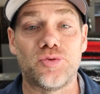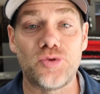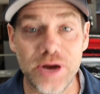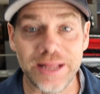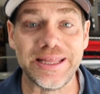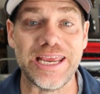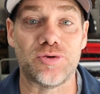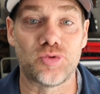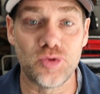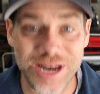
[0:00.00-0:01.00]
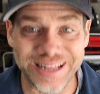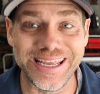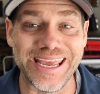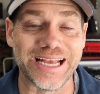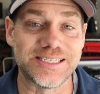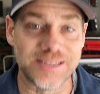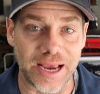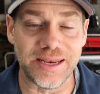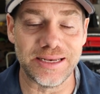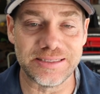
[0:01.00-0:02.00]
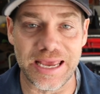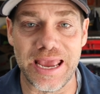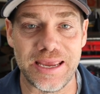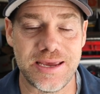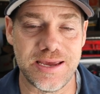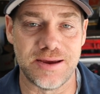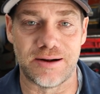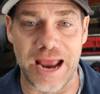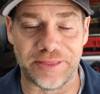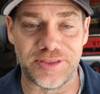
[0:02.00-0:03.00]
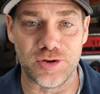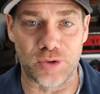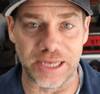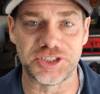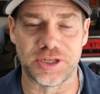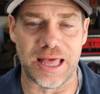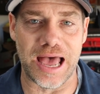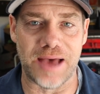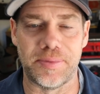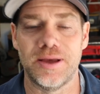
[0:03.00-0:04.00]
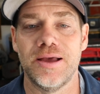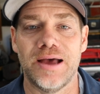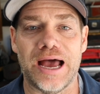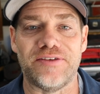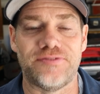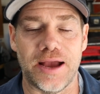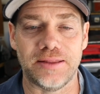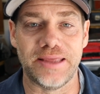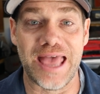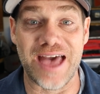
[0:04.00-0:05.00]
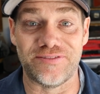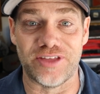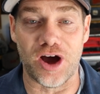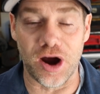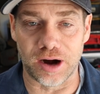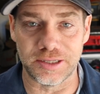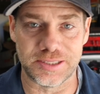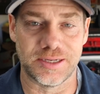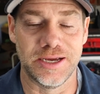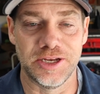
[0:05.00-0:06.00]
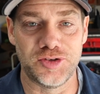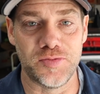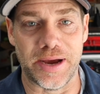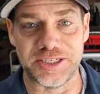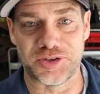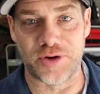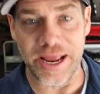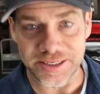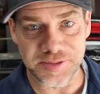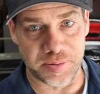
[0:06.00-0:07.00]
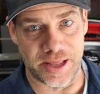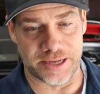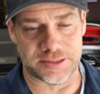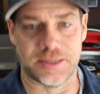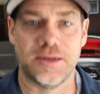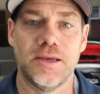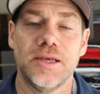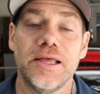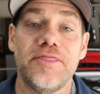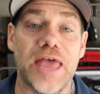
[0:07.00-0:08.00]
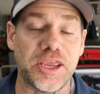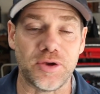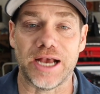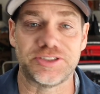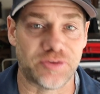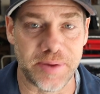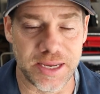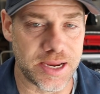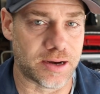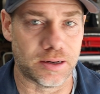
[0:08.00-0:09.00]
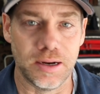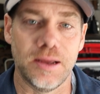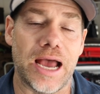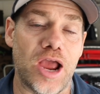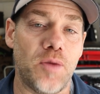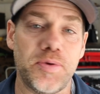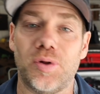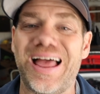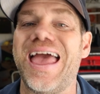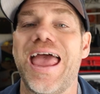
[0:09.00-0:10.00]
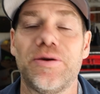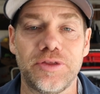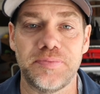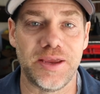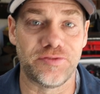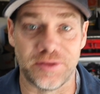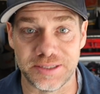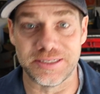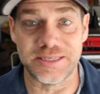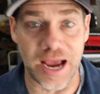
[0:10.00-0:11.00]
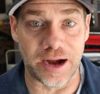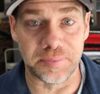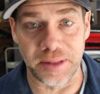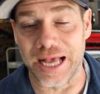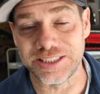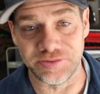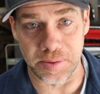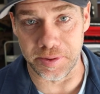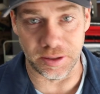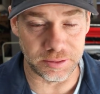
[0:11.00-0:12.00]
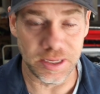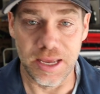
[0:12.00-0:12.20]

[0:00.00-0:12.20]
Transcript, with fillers: really, really exciting day here at the Rennch Lab. I finally have the heart to my transplant. Thank you guys for being here. I hope you'll hang with me for this entire blasphemy build,